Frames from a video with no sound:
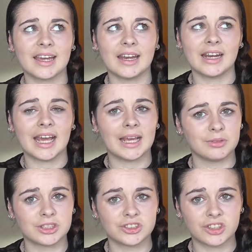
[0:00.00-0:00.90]
get
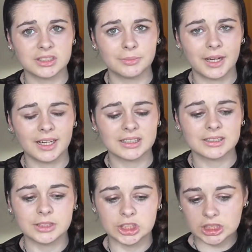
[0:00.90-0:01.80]
heaps of stretch
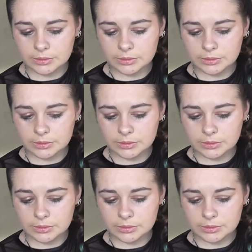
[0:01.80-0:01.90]
marks,